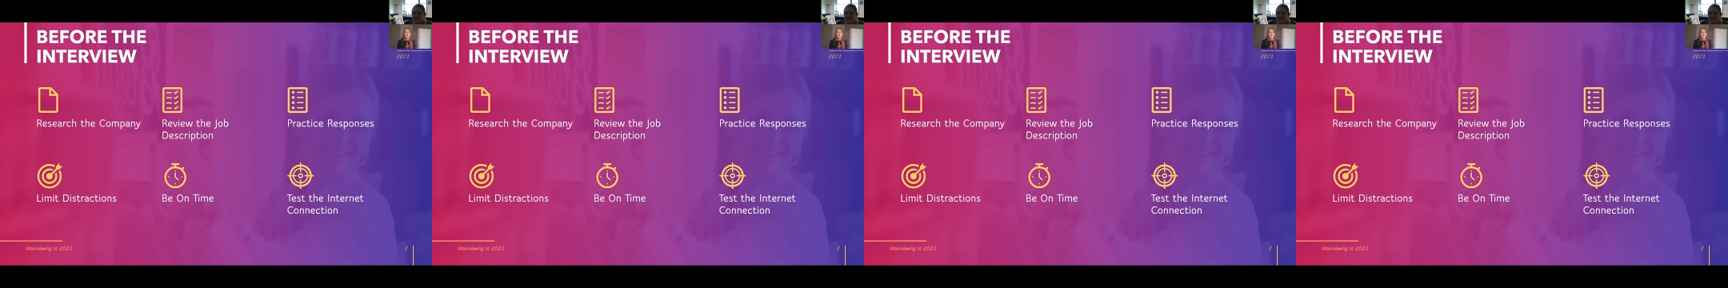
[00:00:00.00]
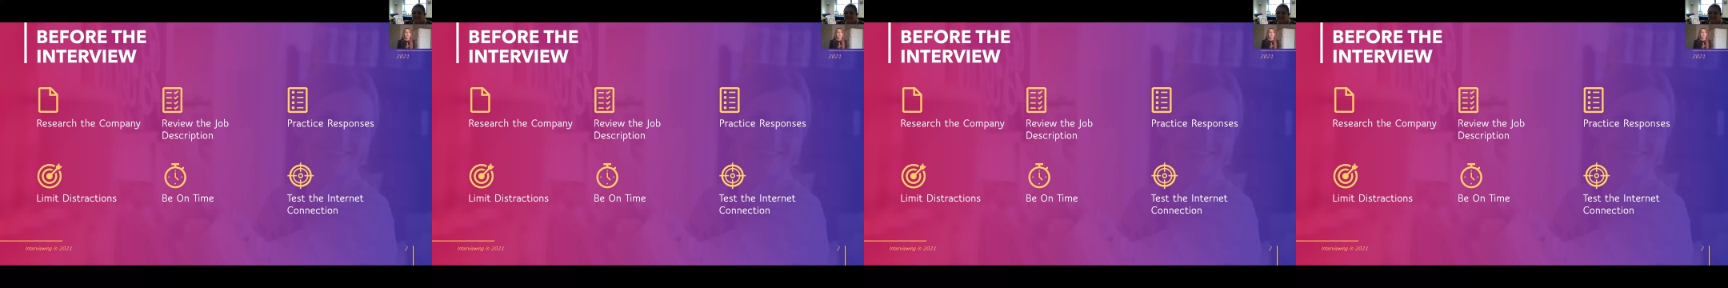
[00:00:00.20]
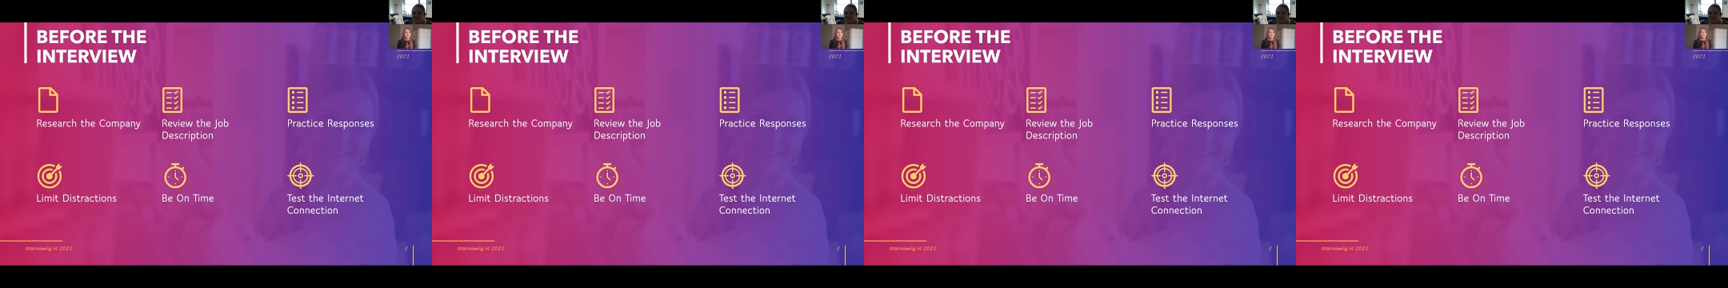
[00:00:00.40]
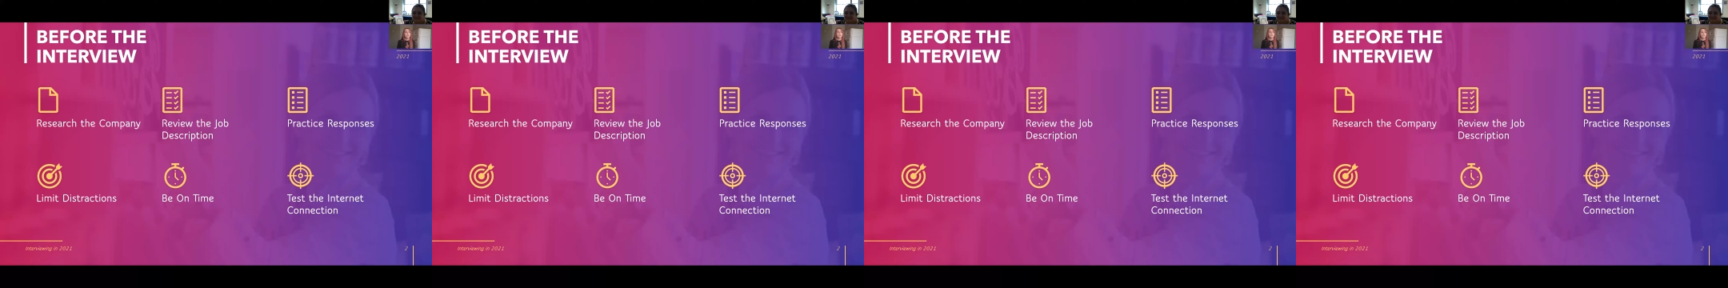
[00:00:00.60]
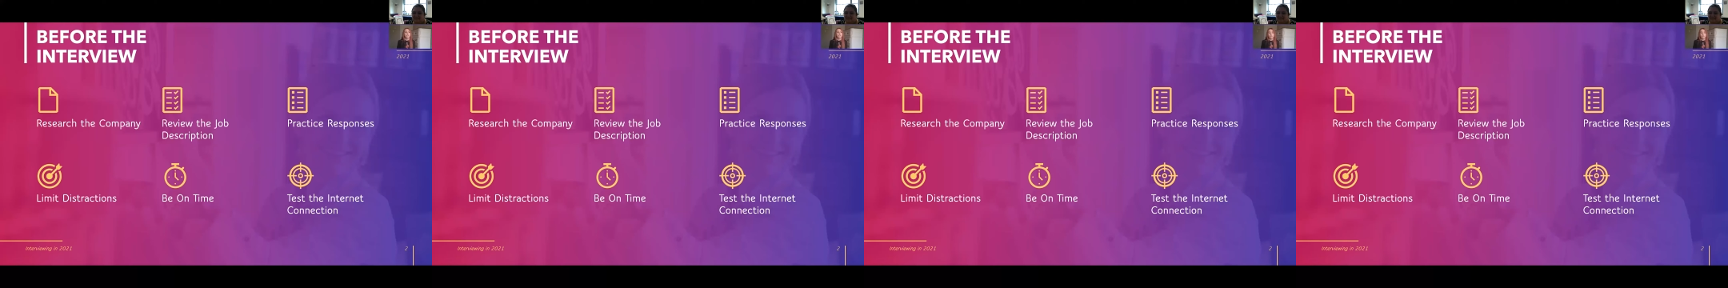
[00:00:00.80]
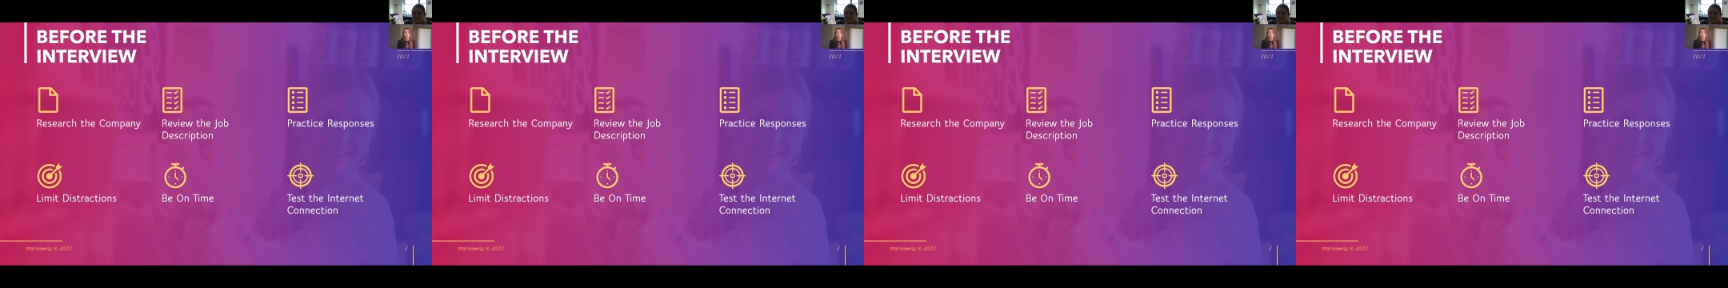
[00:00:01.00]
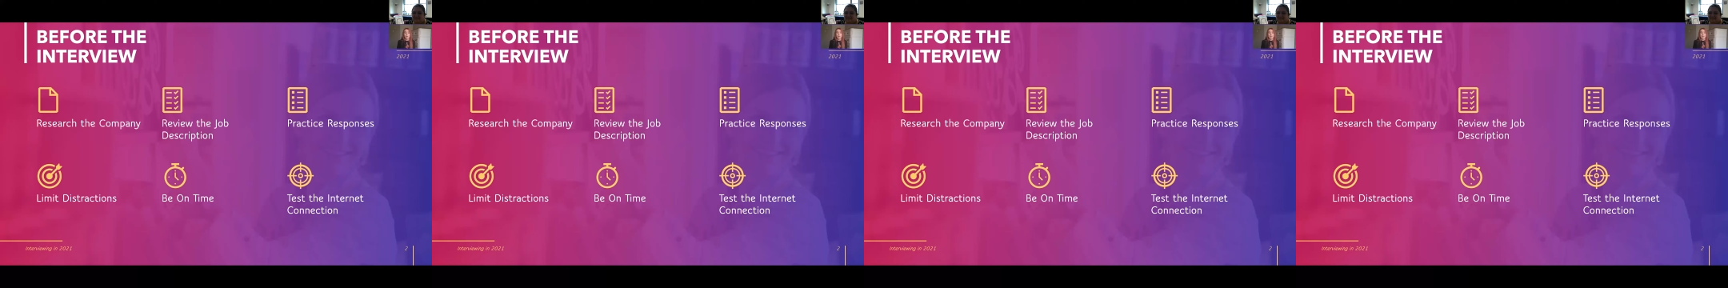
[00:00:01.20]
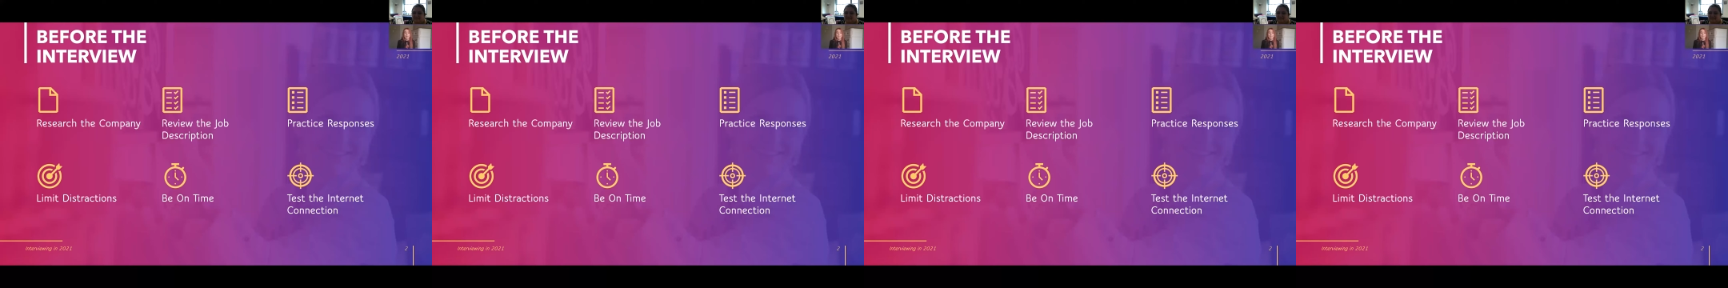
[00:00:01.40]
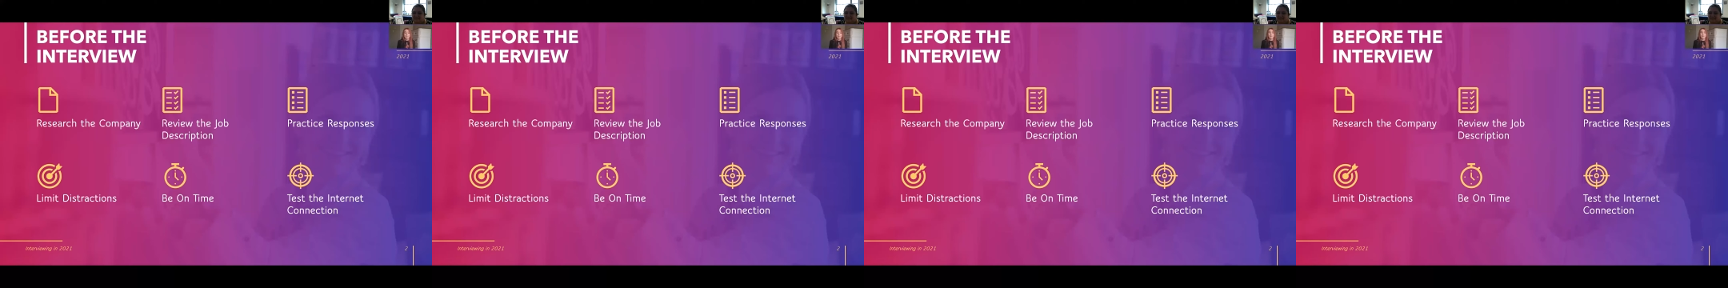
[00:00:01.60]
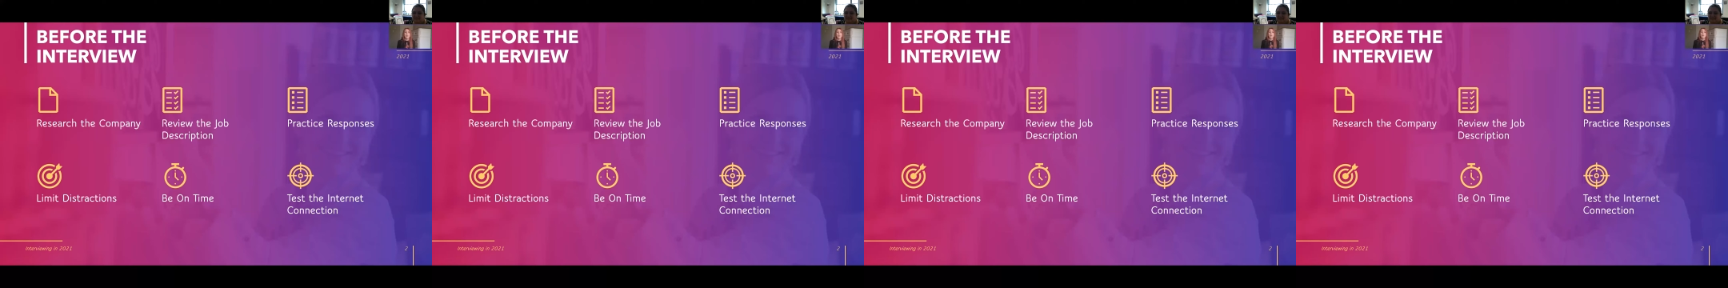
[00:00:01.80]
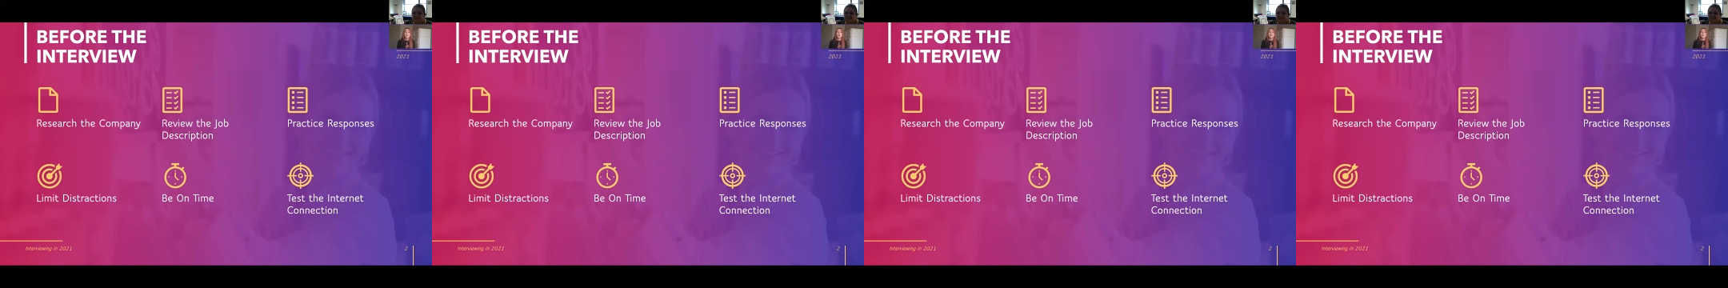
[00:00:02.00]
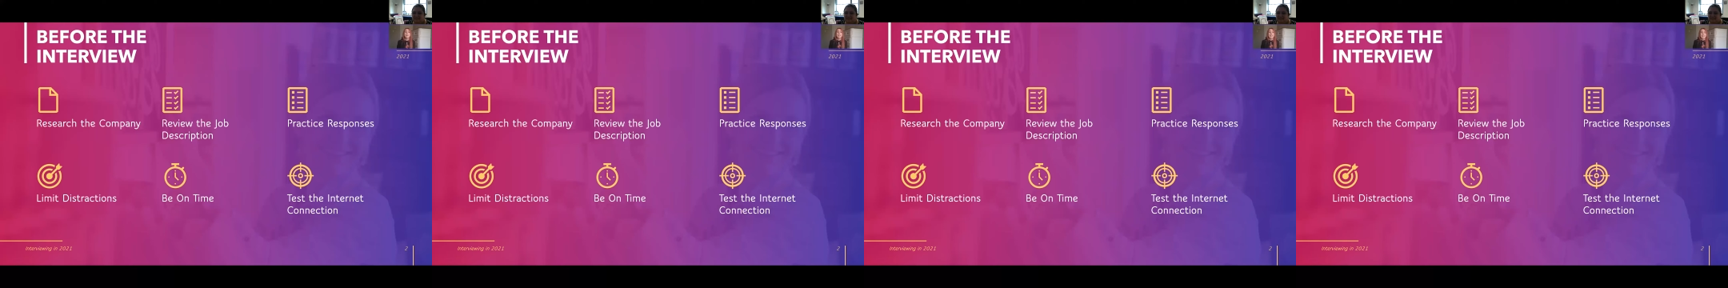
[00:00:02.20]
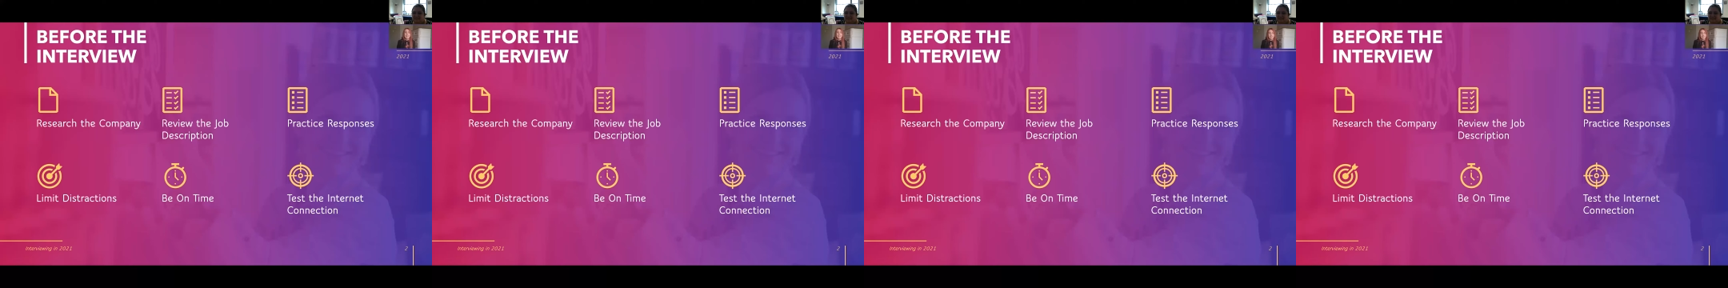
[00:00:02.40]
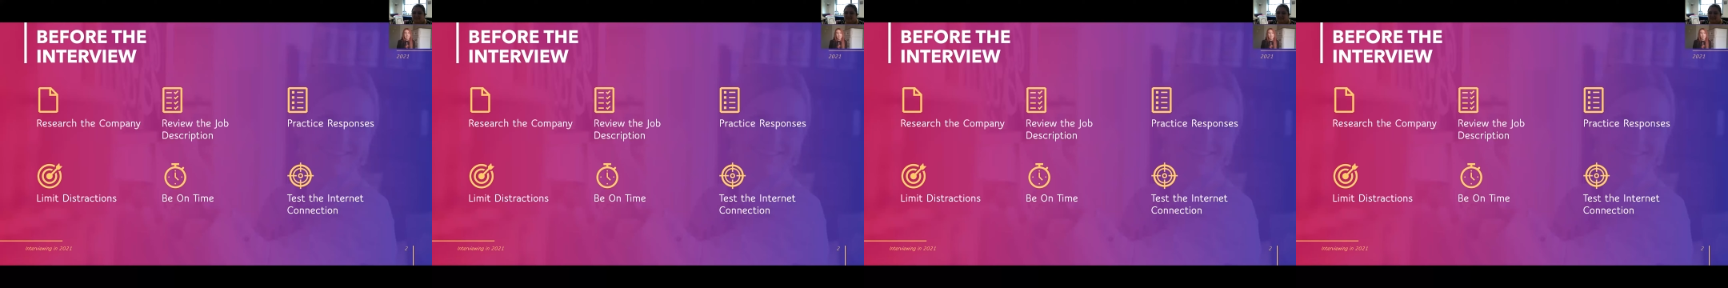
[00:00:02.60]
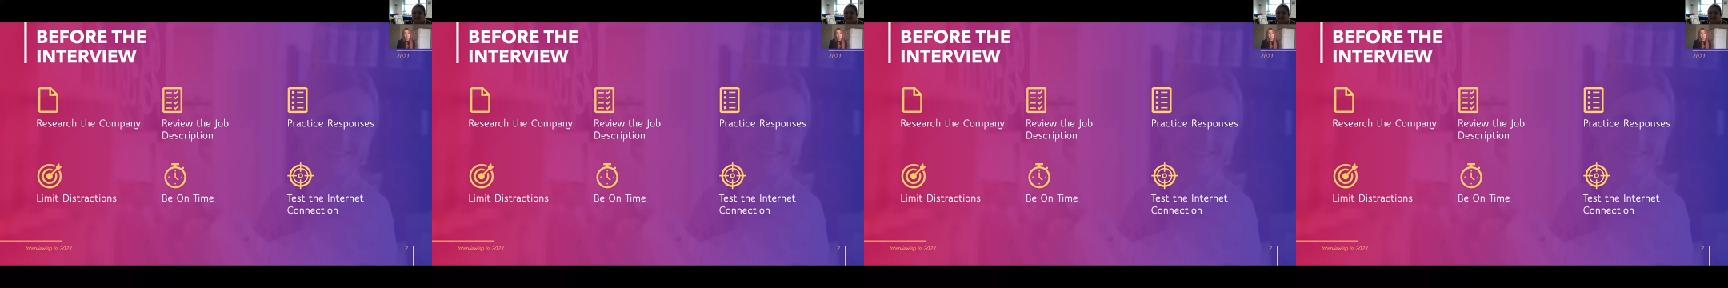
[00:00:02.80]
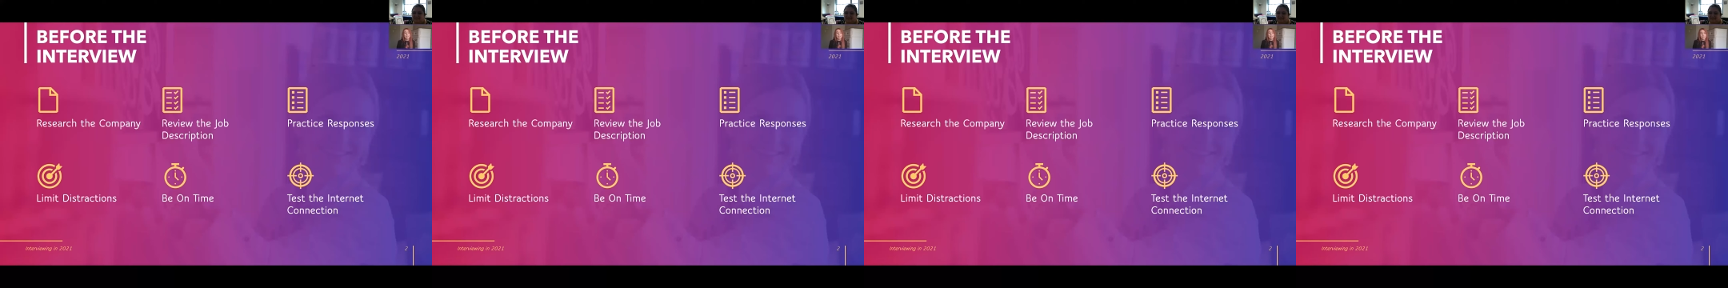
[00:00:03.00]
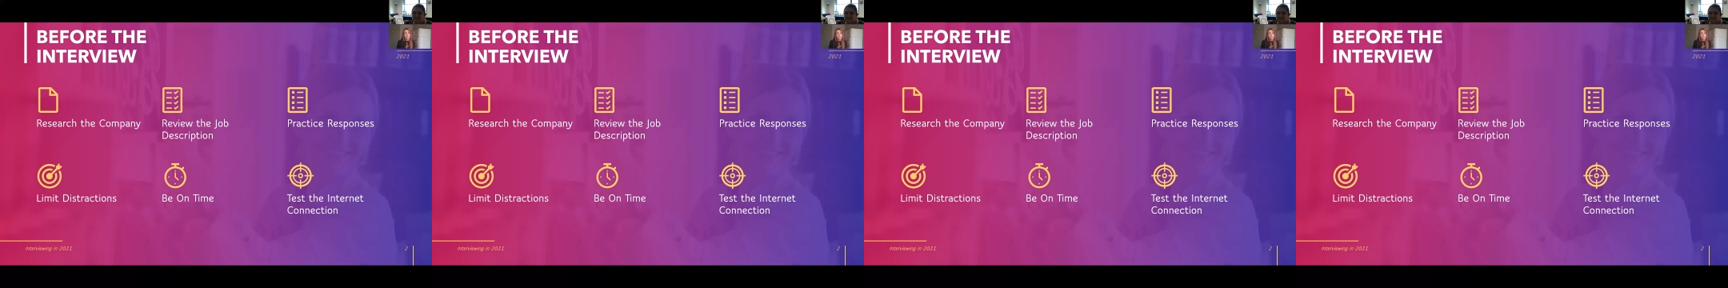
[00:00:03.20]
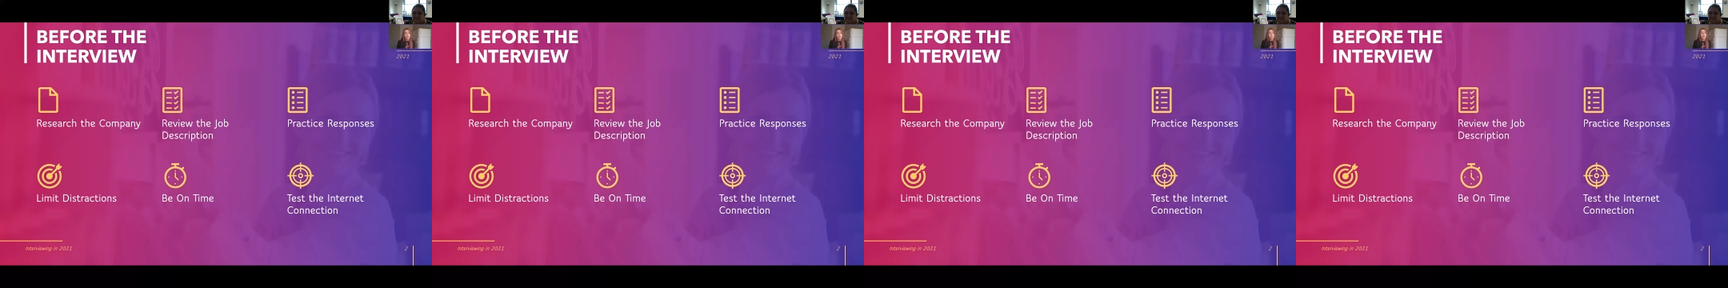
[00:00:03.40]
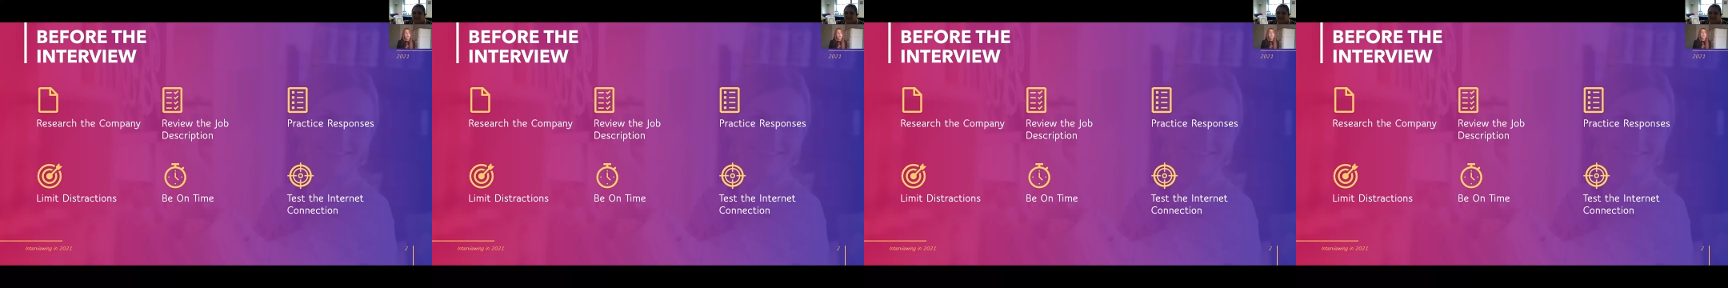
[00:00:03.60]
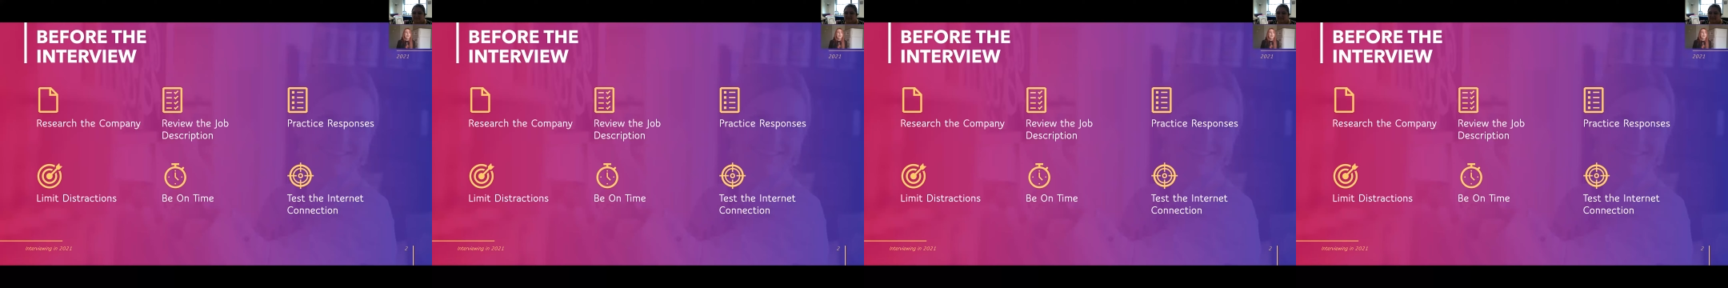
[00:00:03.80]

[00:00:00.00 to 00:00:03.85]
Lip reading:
(no speaker visible)